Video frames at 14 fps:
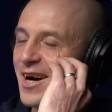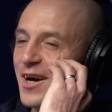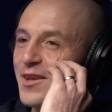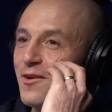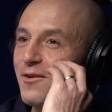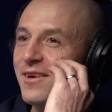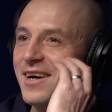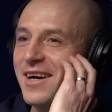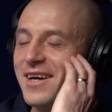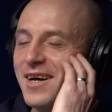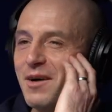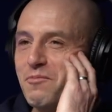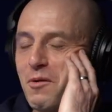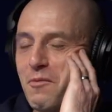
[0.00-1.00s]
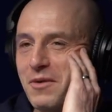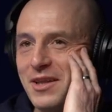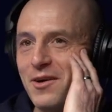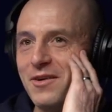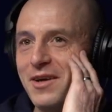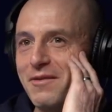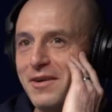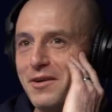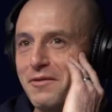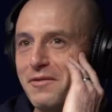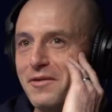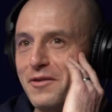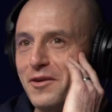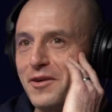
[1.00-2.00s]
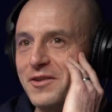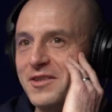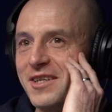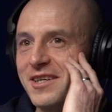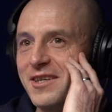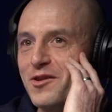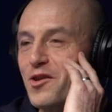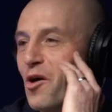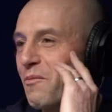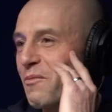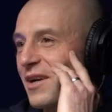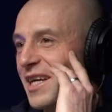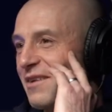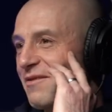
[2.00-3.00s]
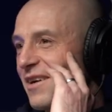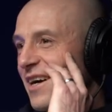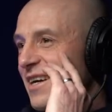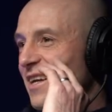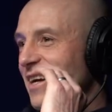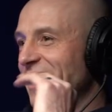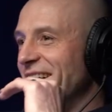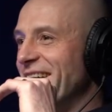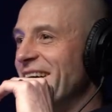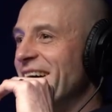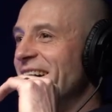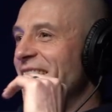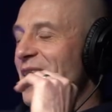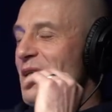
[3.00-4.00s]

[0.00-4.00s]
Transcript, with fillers: I don't. I probably don't give it enough thought to not believe it. It's probably I, for the best.